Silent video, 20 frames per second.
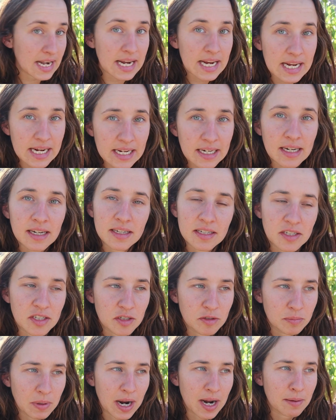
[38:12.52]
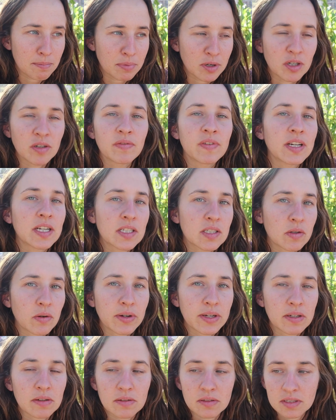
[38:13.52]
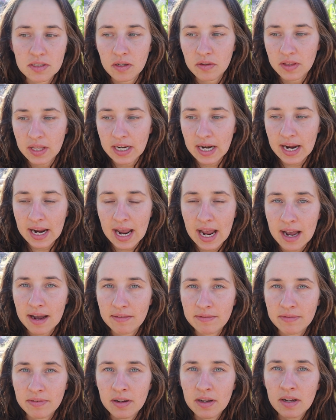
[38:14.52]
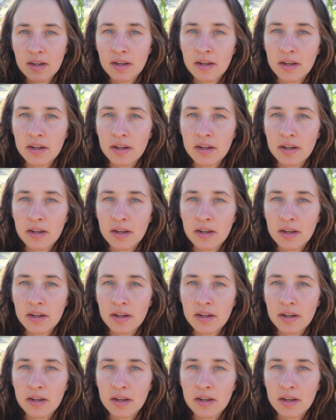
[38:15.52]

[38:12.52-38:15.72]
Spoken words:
need to buy perfect soil so that I have,